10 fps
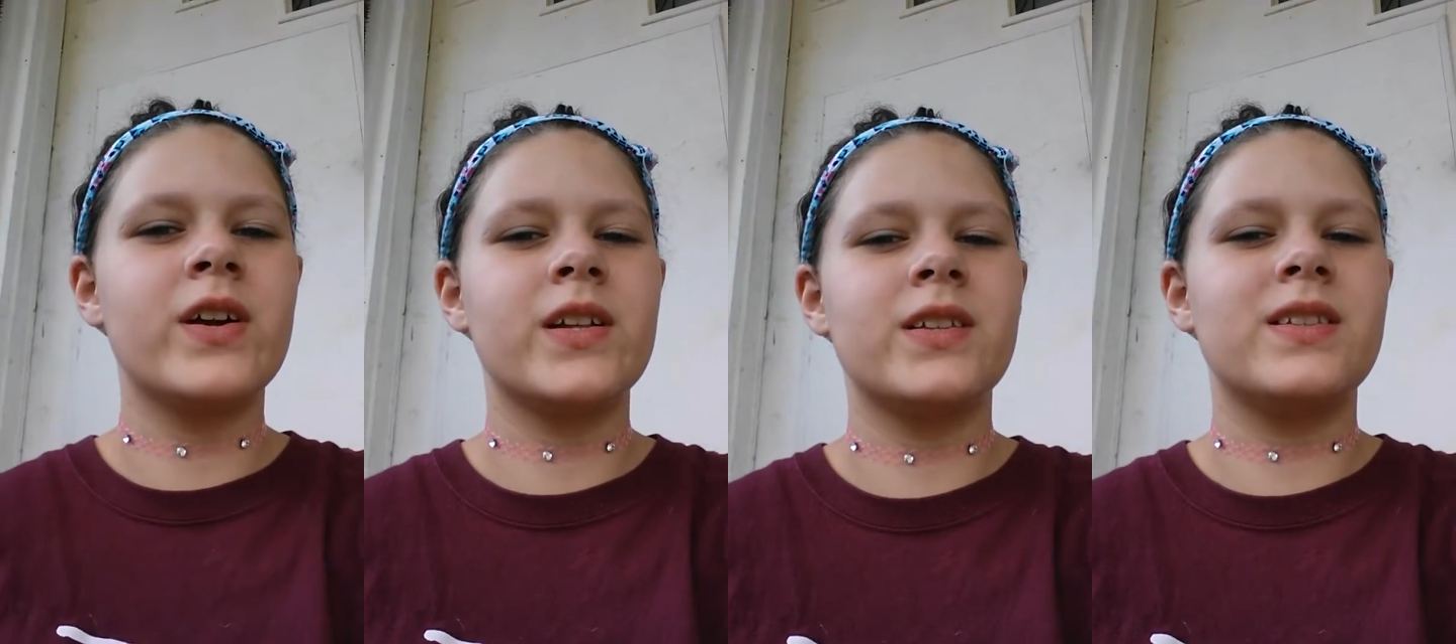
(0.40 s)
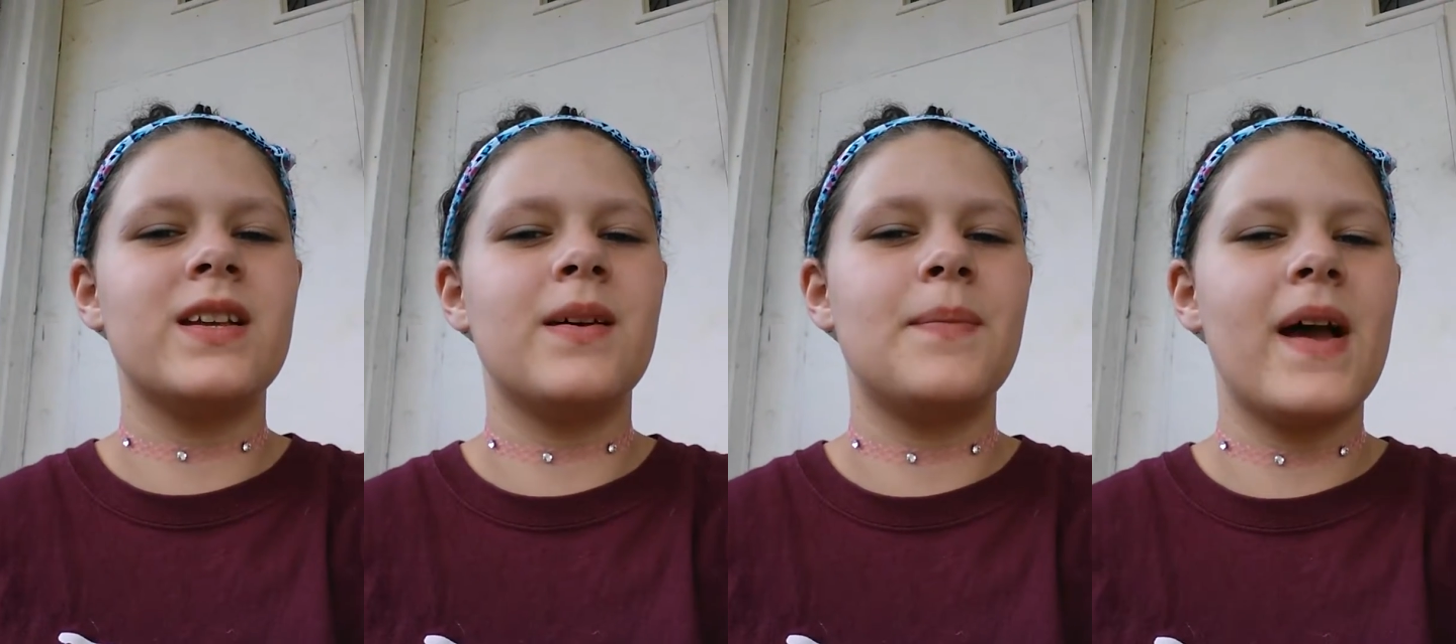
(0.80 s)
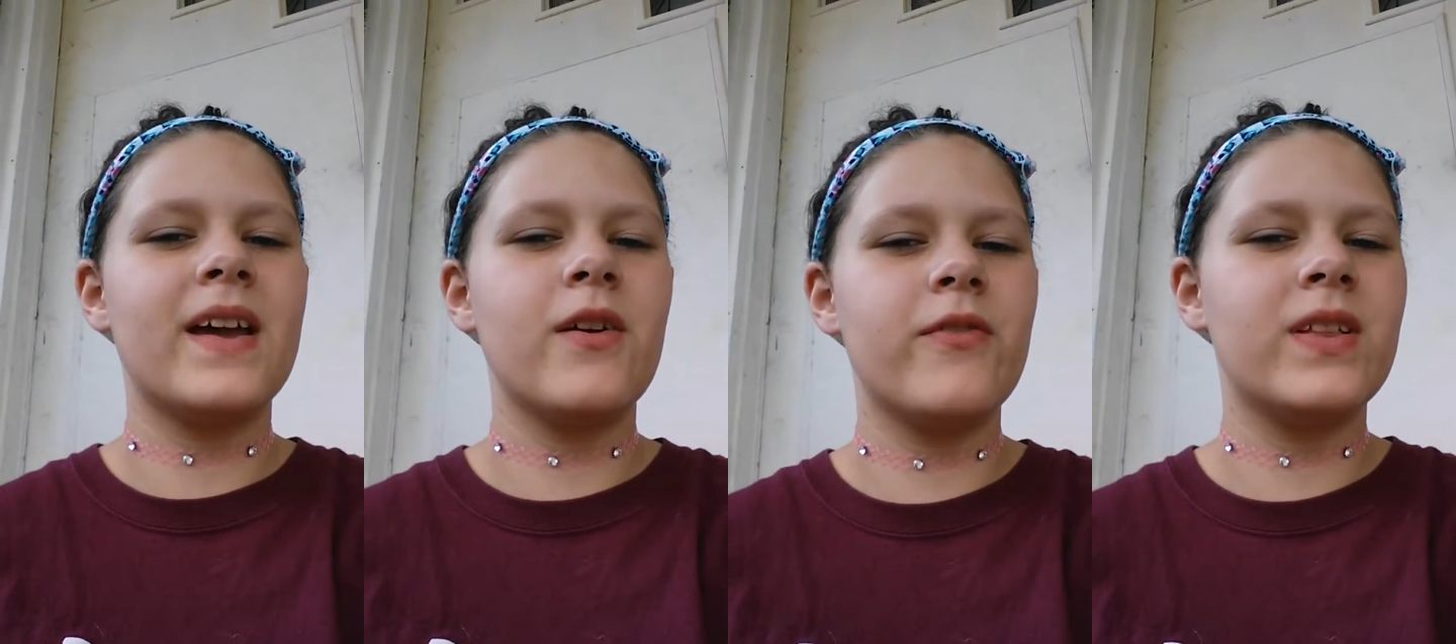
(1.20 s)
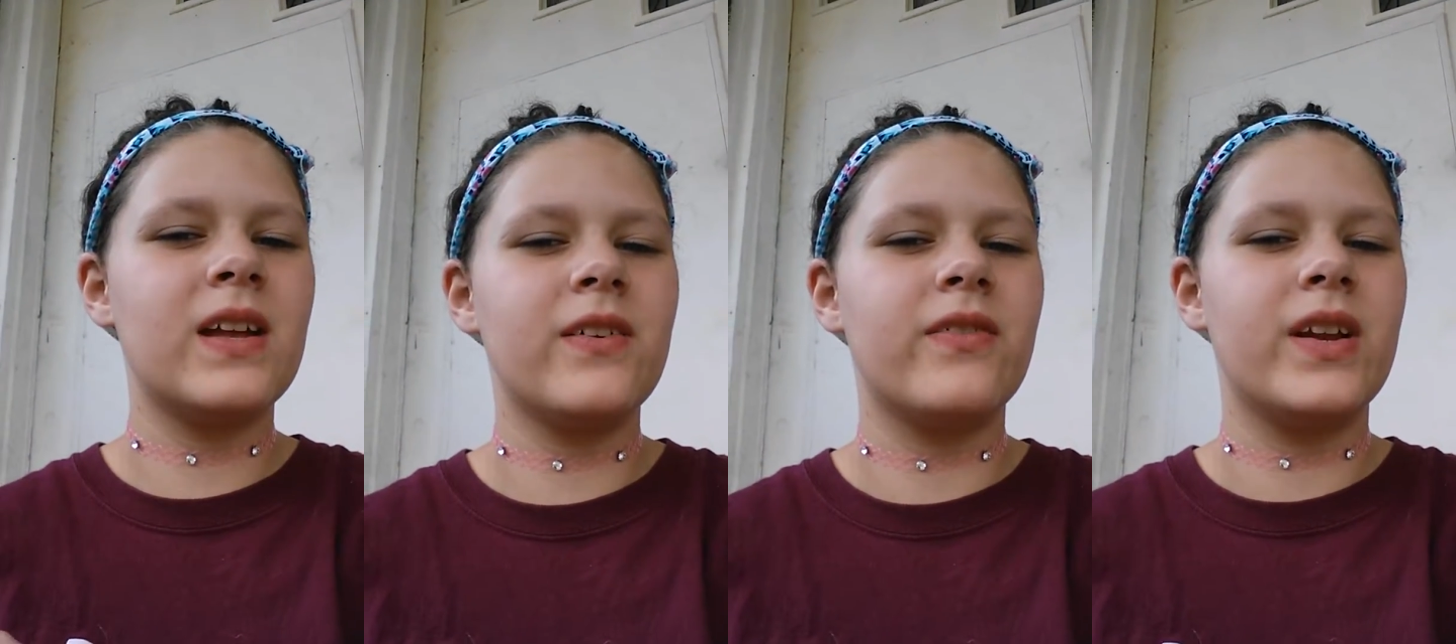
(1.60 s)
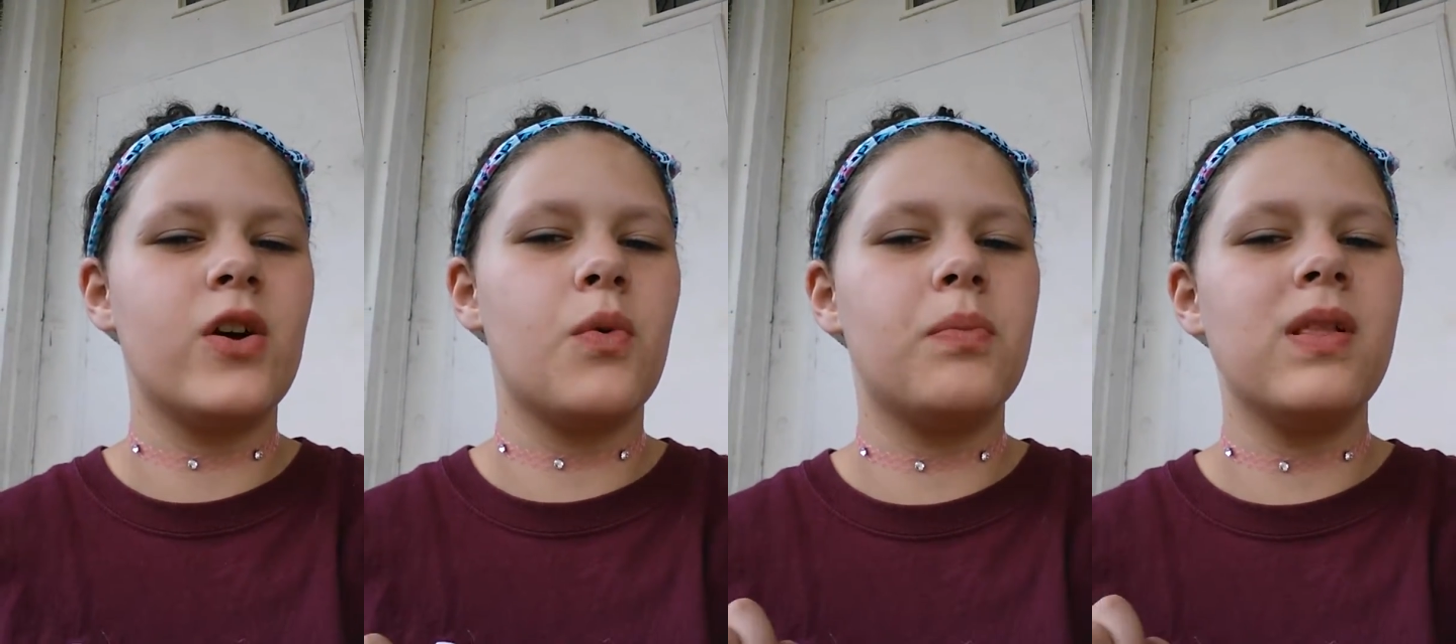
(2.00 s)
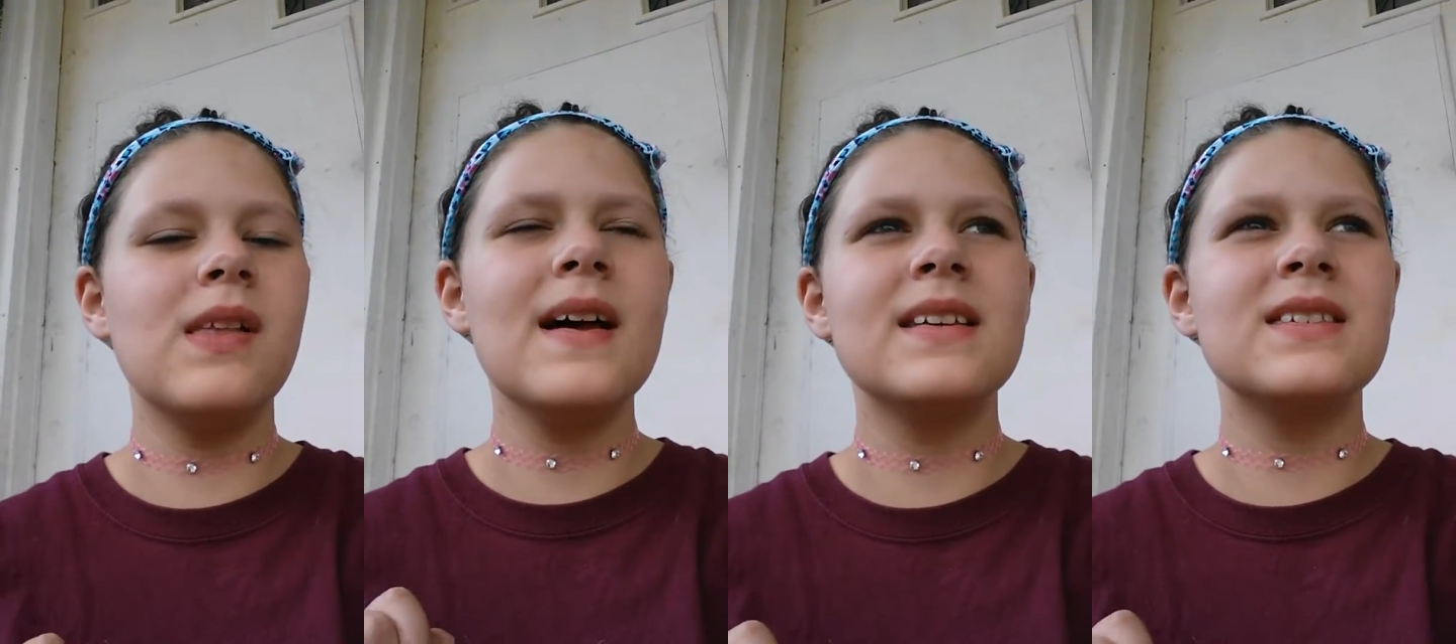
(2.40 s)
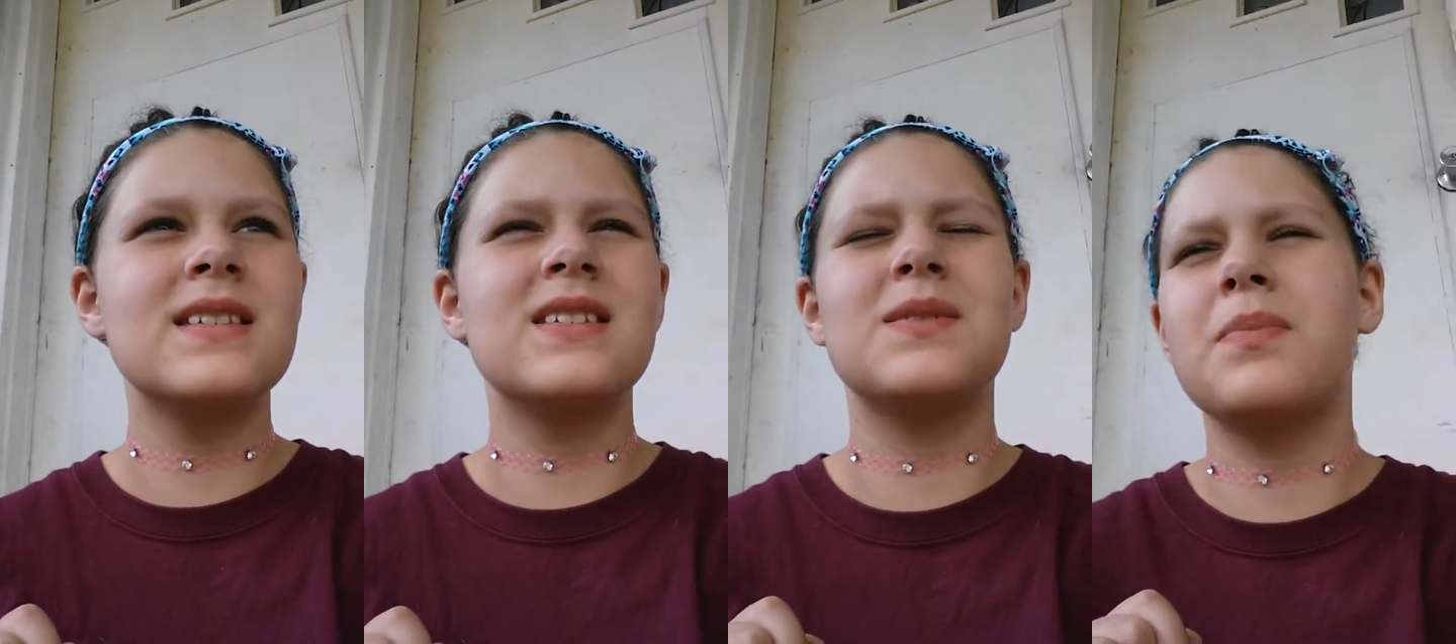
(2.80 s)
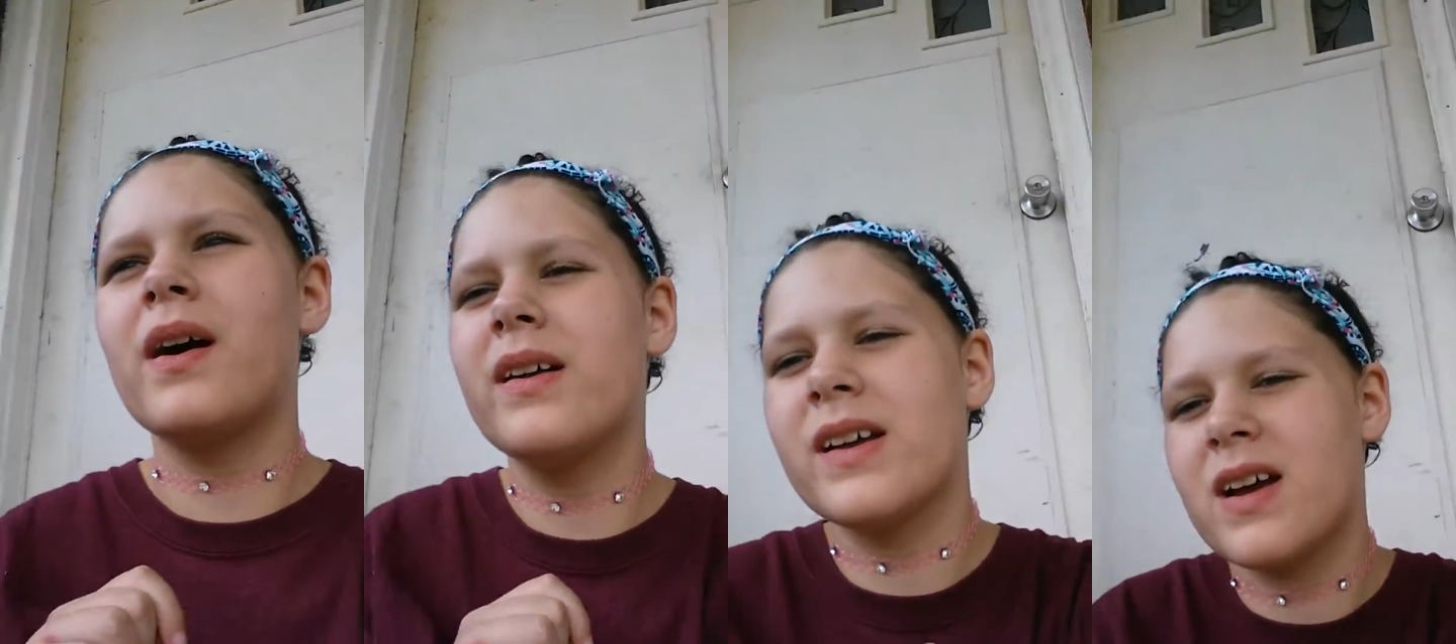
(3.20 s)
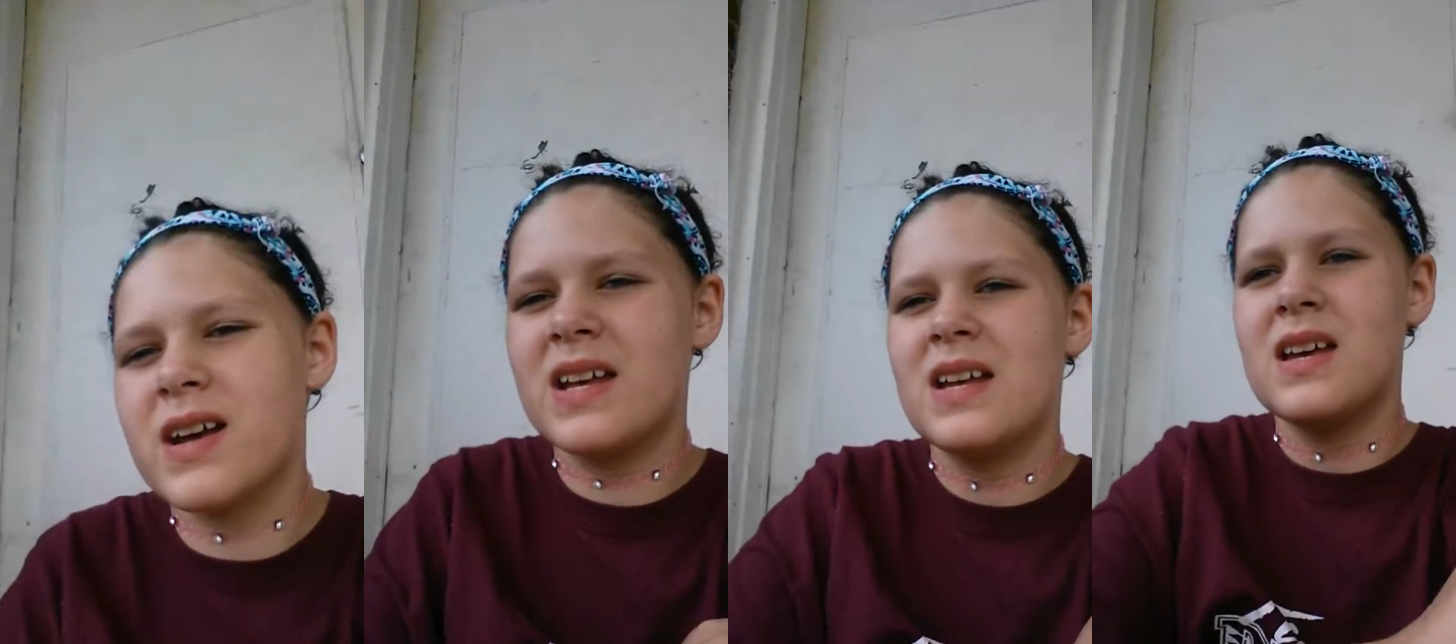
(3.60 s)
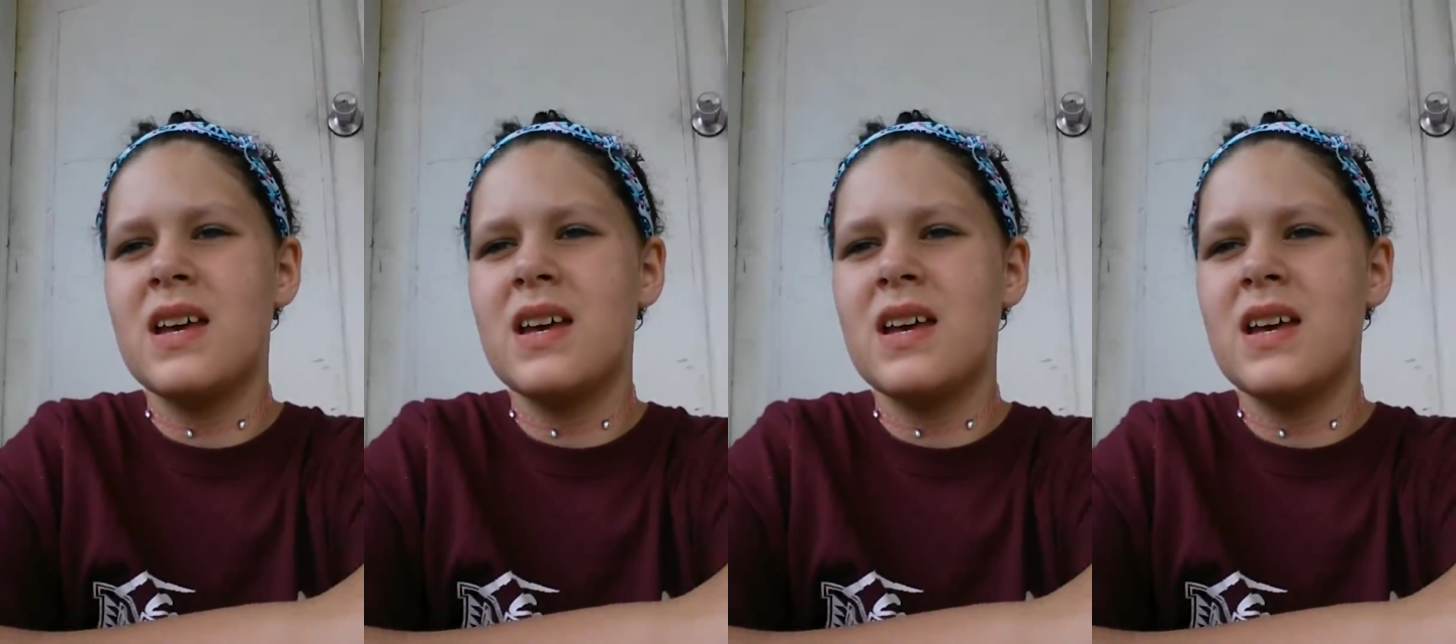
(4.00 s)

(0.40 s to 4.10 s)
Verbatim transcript: friends uh, back here with another video plus this probably going